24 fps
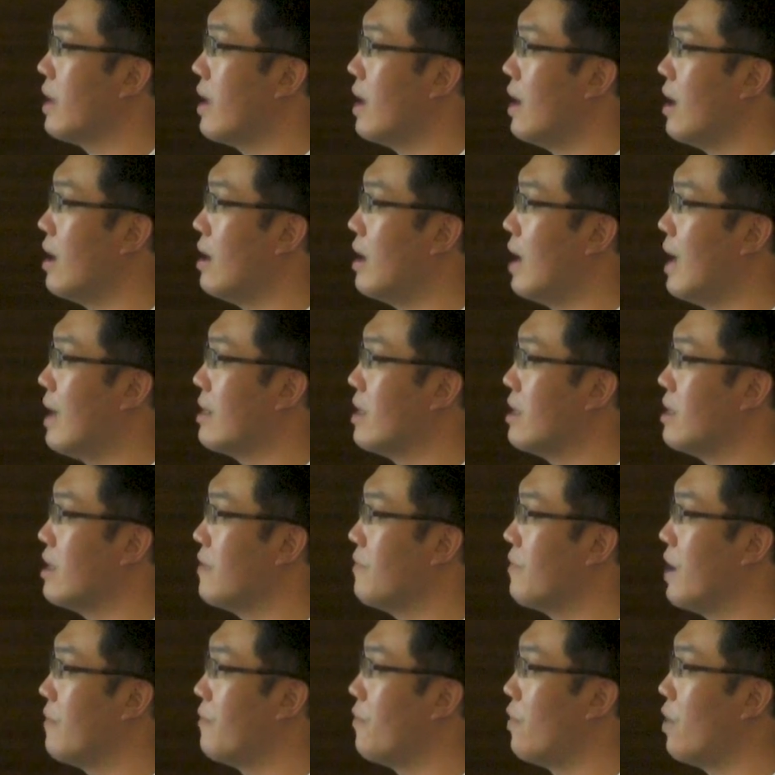They are
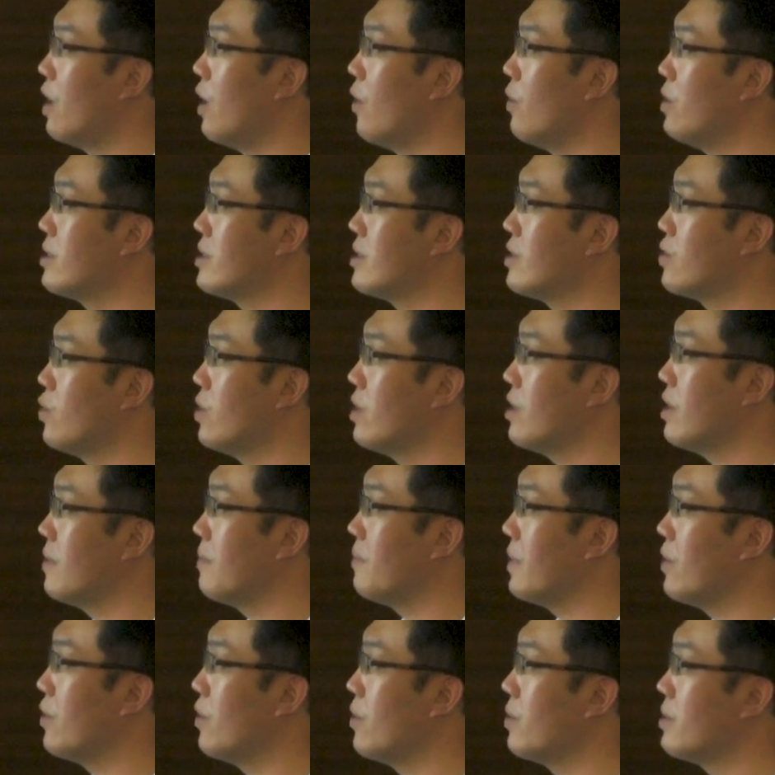identified from our
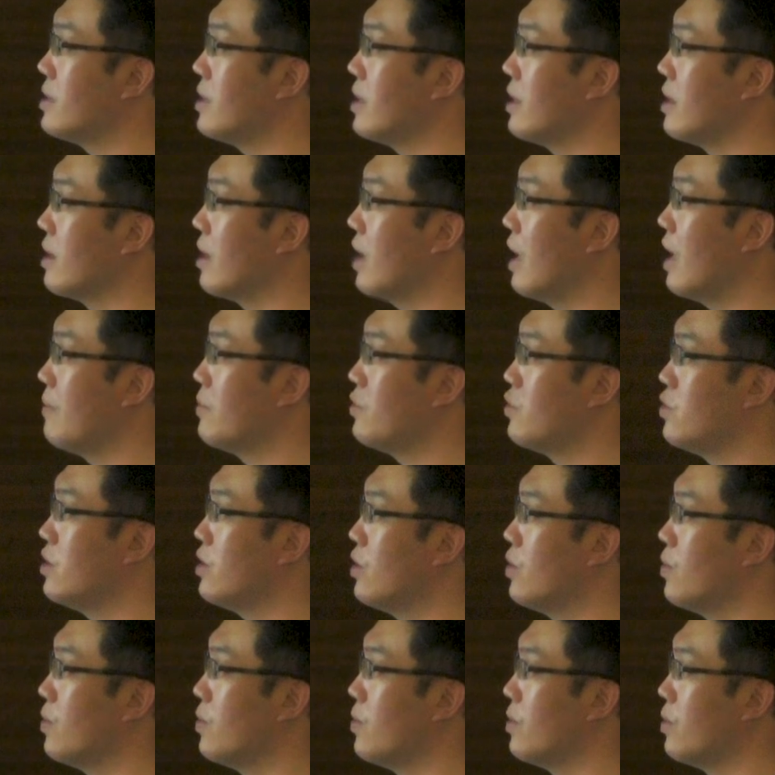screening because in
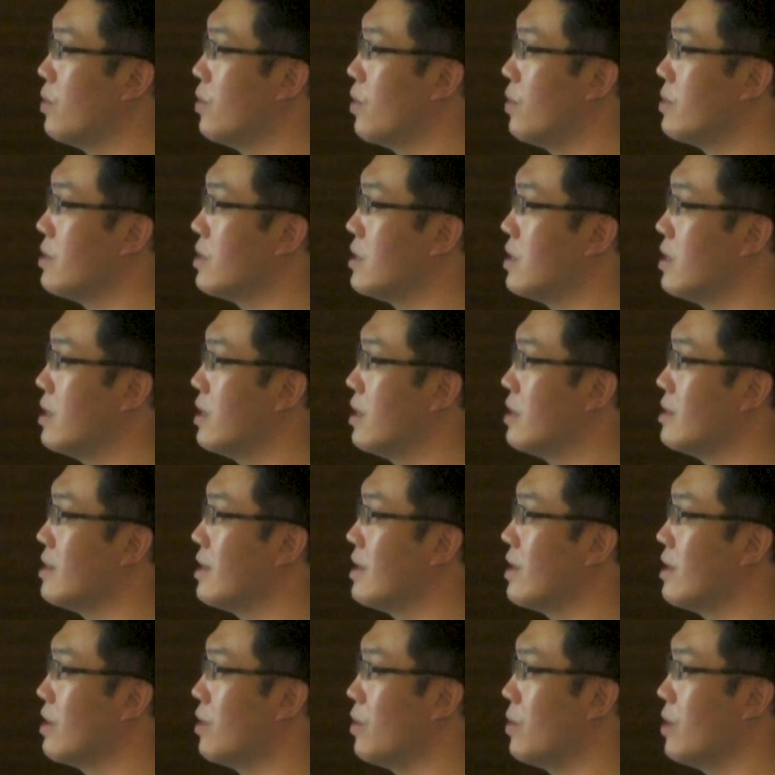HepG2 you don't see the
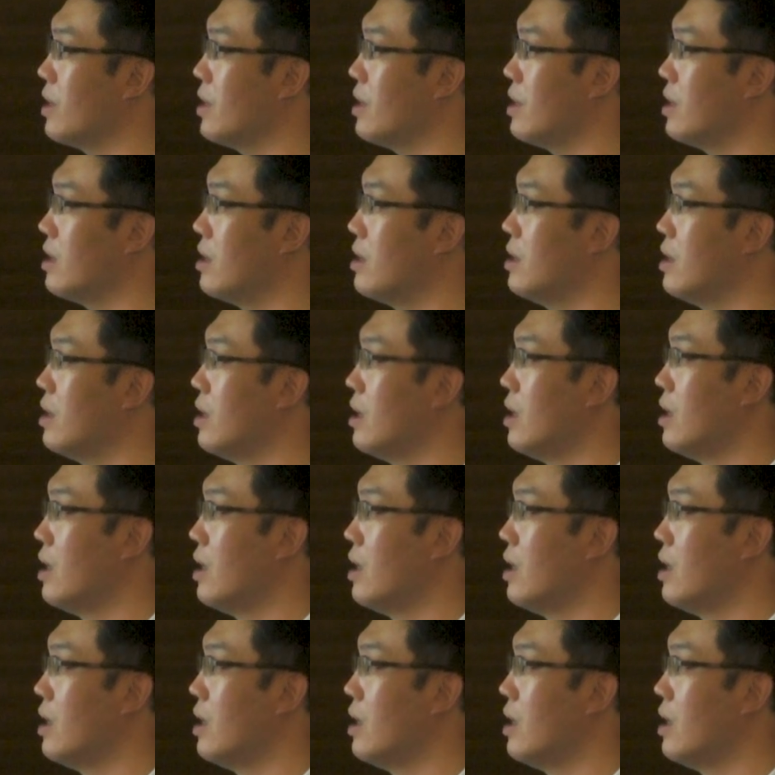signal here.